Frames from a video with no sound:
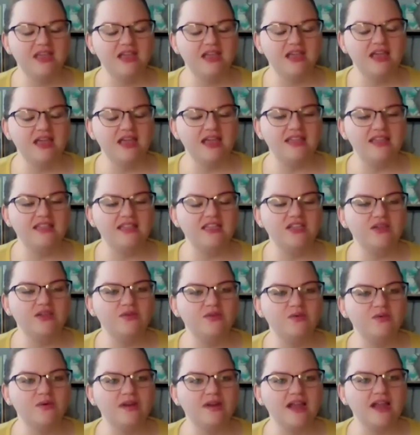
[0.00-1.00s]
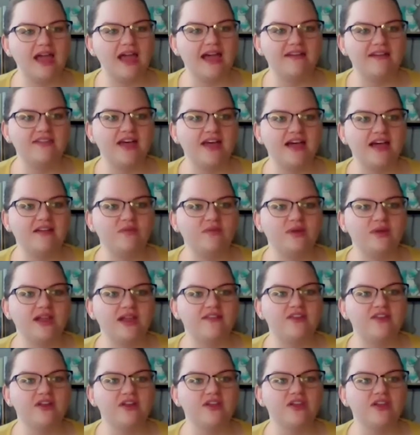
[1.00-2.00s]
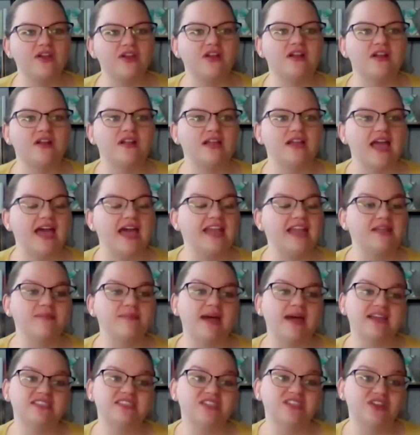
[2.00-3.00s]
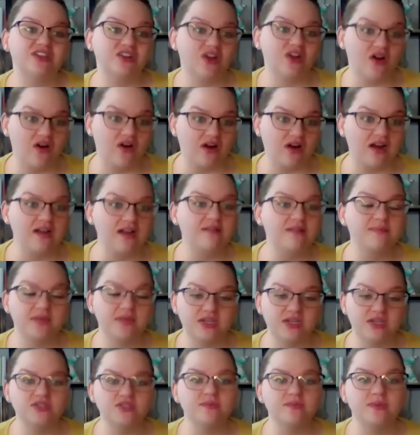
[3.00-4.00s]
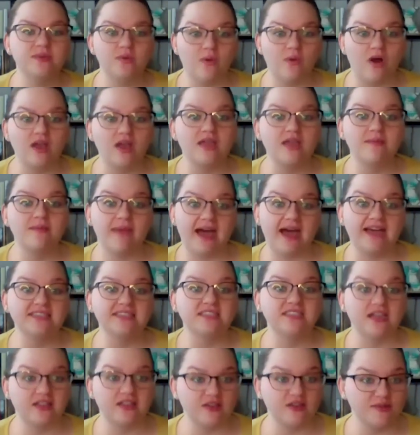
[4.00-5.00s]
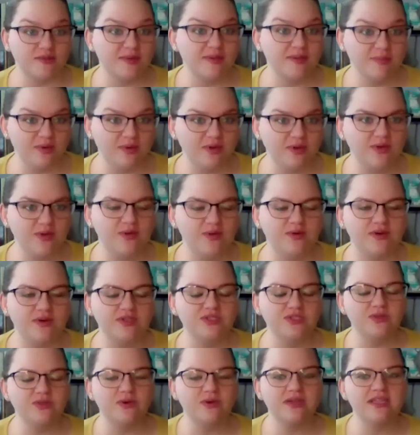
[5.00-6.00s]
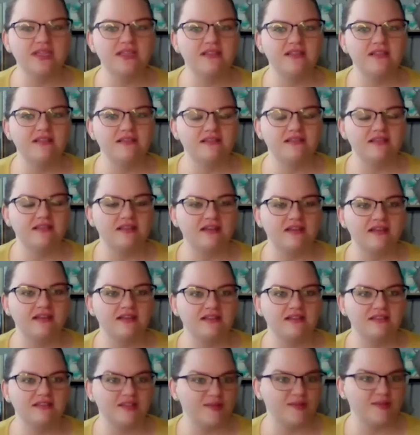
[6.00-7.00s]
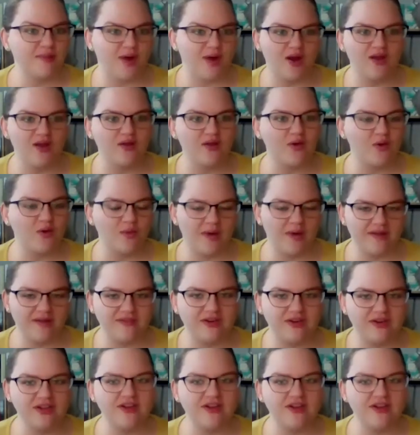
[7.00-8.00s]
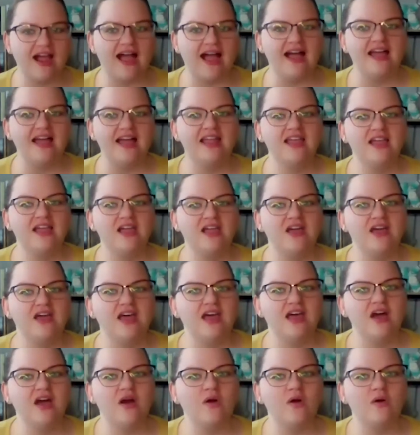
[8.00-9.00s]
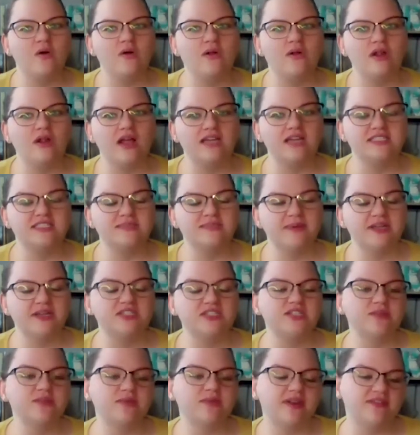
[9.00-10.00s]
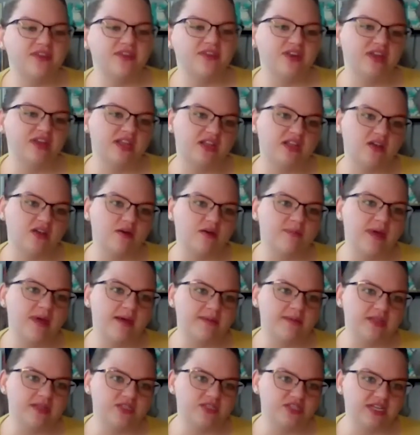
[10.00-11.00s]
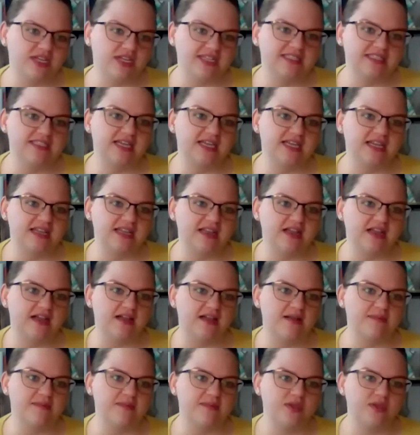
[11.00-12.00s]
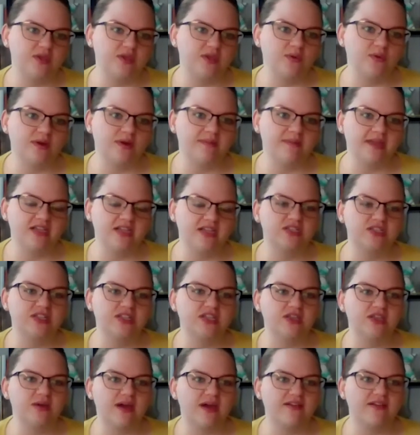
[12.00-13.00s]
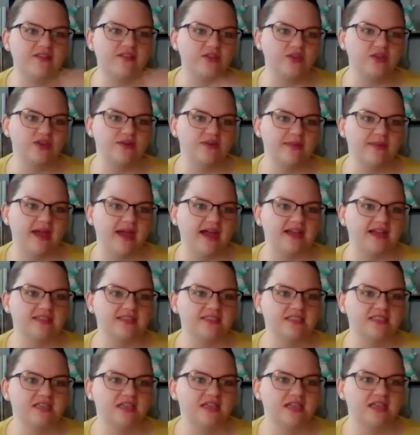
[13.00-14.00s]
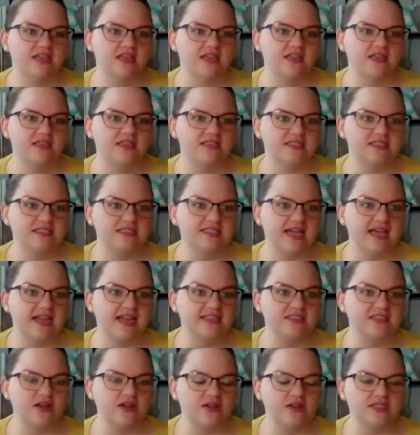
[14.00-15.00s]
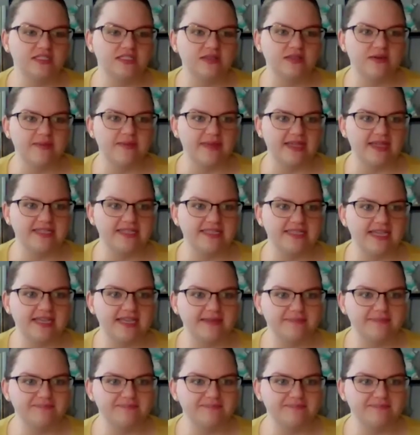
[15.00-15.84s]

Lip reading: And then you'd want to have that whenever you're heading back to your car, because you'll be walking past other people who are enjoying the park or wherever you're at, or especially whenever you're getting on public transit. You'd want to make sure that you have on your mask, since that is also a mandate.